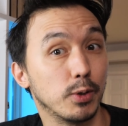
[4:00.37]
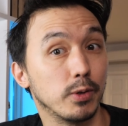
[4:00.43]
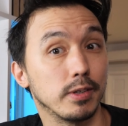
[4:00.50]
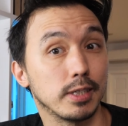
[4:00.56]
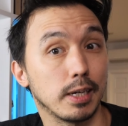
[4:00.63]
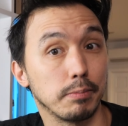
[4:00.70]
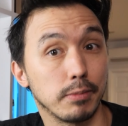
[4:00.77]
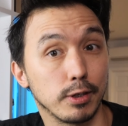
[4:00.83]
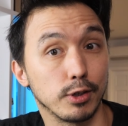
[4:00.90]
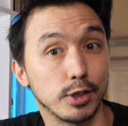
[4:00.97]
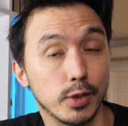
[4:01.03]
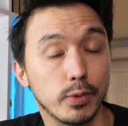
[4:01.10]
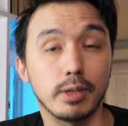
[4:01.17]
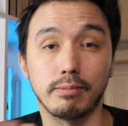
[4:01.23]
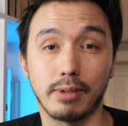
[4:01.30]
doing the same thing you're
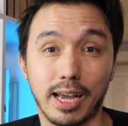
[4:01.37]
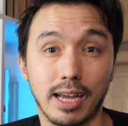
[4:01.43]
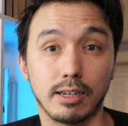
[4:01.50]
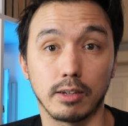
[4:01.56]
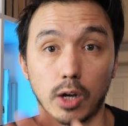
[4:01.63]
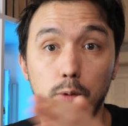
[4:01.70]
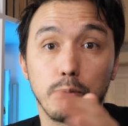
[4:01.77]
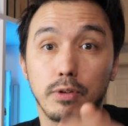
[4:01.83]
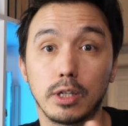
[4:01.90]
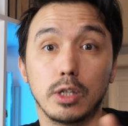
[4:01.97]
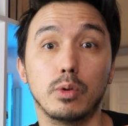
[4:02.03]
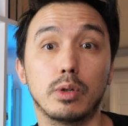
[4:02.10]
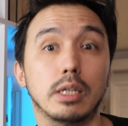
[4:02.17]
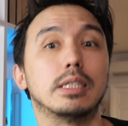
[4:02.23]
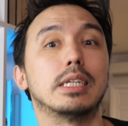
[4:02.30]
doing, and hopefully
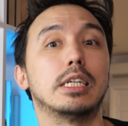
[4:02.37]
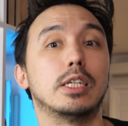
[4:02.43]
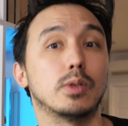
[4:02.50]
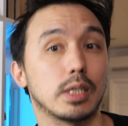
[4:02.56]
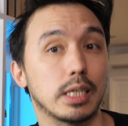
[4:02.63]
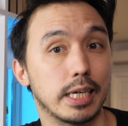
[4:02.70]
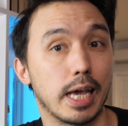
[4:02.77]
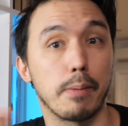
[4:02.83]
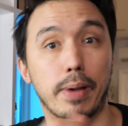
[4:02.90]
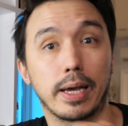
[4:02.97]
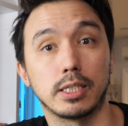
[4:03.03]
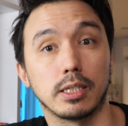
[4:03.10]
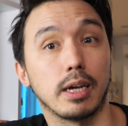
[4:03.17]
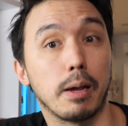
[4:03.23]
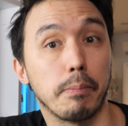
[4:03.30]
you continuously get
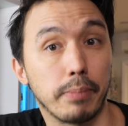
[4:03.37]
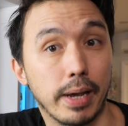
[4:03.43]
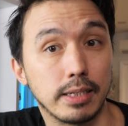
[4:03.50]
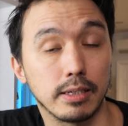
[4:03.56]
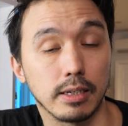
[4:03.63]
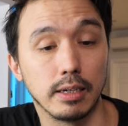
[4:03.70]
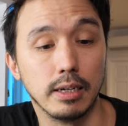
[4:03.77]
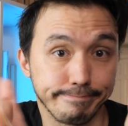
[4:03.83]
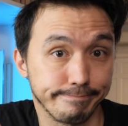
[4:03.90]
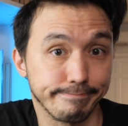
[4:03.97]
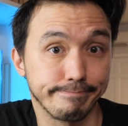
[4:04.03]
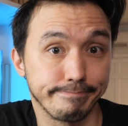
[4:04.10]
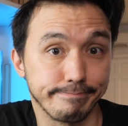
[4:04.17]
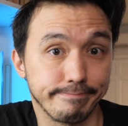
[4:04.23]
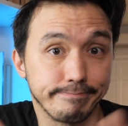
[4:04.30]
better and better.
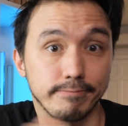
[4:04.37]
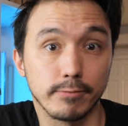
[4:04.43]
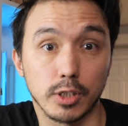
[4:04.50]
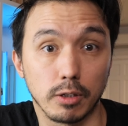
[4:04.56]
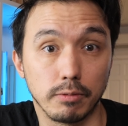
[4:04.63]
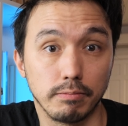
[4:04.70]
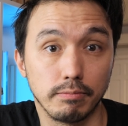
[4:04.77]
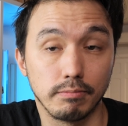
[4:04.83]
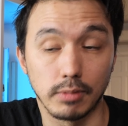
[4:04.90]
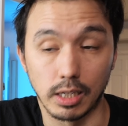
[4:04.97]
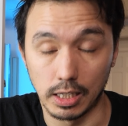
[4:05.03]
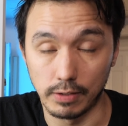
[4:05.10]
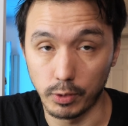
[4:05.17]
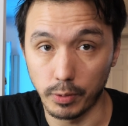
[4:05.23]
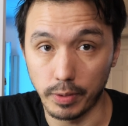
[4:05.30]
So I'll
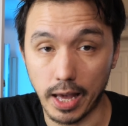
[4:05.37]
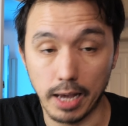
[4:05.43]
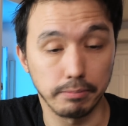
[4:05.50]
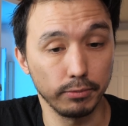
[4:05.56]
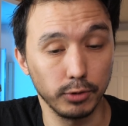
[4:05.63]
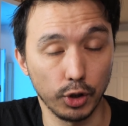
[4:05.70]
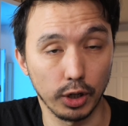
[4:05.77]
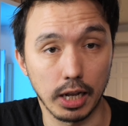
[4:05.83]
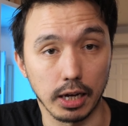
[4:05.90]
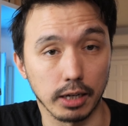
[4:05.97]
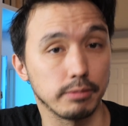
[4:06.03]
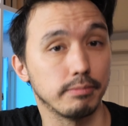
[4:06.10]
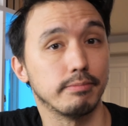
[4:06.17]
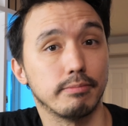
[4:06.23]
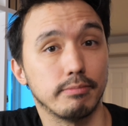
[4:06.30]
leave you with that. Good
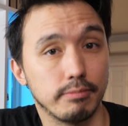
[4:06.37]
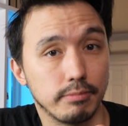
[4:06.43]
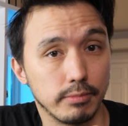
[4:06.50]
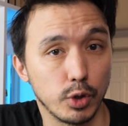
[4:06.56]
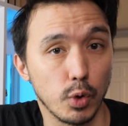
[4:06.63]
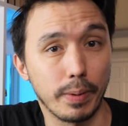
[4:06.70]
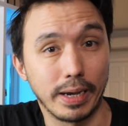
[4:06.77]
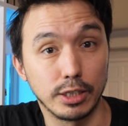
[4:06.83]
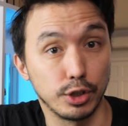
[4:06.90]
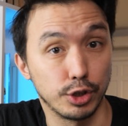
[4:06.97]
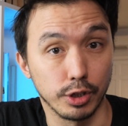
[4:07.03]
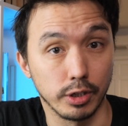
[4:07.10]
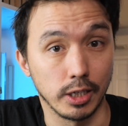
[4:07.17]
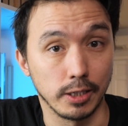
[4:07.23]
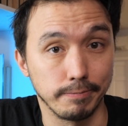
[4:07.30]
luck in your painting
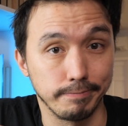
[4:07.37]
journey.